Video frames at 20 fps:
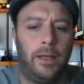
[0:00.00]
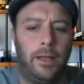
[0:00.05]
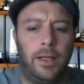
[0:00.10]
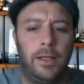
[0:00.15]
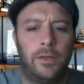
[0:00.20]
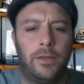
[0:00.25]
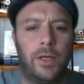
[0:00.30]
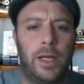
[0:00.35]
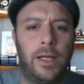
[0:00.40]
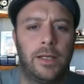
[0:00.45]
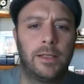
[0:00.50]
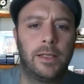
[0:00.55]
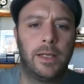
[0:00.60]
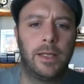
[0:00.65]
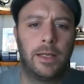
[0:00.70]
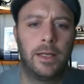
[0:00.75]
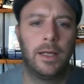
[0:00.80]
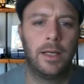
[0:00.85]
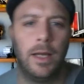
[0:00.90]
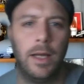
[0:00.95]

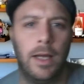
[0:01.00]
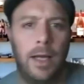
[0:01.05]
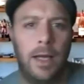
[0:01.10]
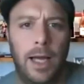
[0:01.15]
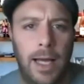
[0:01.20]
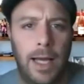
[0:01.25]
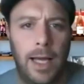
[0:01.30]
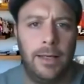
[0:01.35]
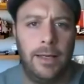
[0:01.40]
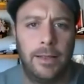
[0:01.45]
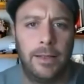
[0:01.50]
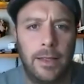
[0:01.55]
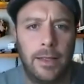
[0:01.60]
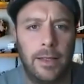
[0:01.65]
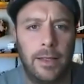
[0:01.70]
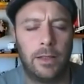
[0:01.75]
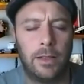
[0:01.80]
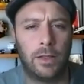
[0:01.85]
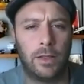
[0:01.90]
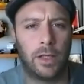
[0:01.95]
interesting. And
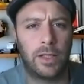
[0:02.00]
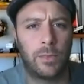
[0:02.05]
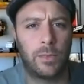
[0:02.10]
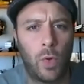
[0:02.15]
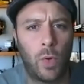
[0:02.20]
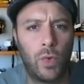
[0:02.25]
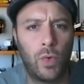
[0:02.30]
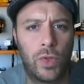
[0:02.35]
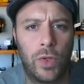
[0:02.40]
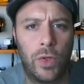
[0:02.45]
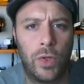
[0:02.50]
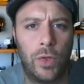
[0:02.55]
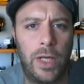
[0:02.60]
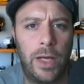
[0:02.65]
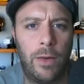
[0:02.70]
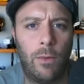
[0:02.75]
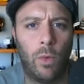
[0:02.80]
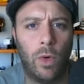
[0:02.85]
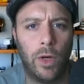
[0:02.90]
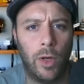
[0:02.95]
I suppose to
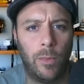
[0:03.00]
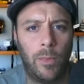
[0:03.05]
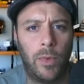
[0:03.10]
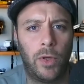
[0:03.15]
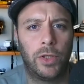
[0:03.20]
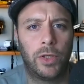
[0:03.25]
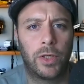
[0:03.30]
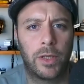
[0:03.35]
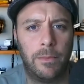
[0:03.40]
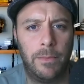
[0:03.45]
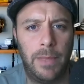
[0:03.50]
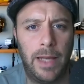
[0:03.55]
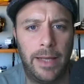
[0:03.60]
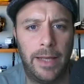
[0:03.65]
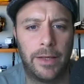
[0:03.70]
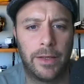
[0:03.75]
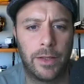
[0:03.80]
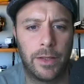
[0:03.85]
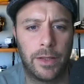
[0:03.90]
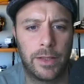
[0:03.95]
get one up on your
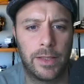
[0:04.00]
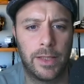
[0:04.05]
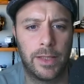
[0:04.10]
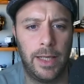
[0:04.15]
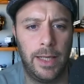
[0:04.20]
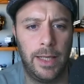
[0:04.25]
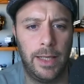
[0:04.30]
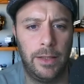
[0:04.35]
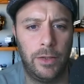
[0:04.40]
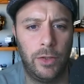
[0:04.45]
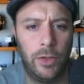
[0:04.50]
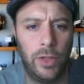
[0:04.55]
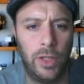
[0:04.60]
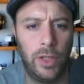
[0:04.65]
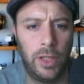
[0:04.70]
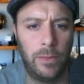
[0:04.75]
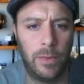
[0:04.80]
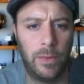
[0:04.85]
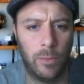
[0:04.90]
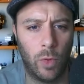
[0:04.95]
competitors, then you
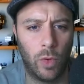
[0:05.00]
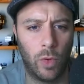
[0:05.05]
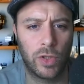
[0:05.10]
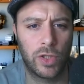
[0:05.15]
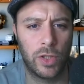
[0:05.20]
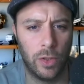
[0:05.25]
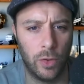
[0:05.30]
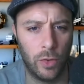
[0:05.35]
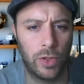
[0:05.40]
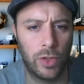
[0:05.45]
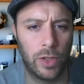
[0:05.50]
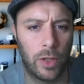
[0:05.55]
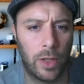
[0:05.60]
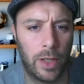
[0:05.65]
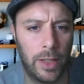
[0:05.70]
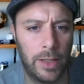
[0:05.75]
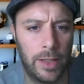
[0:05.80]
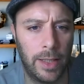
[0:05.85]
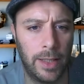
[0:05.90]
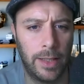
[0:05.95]
need to be more solution
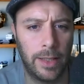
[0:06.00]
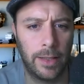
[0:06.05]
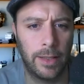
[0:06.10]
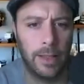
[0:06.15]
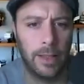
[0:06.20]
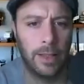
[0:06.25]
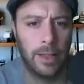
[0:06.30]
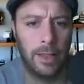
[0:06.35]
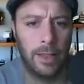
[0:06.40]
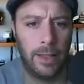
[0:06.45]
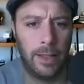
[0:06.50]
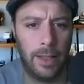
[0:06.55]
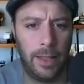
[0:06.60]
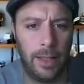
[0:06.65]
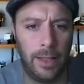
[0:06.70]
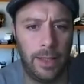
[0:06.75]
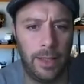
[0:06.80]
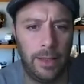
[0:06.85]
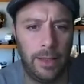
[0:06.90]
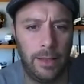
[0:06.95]
orientated
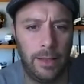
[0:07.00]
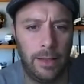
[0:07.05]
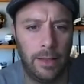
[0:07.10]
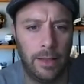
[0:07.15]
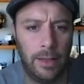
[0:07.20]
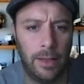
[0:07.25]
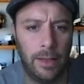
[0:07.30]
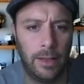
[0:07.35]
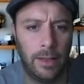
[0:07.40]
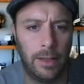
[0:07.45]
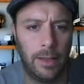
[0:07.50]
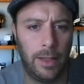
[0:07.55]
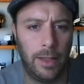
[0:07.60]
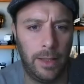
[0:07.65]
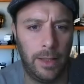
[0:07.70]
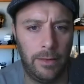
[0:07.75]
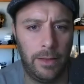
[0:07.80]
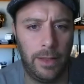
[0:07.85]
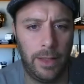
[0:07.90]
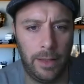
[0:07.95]
in
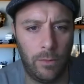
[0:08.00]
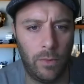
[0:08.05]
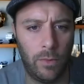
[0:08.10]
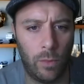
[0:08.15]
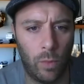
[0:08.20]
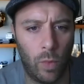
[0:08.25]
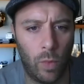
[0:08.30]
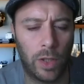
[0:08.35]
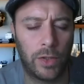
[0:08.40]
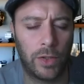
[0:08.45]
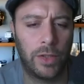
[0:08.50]
in in, in what you're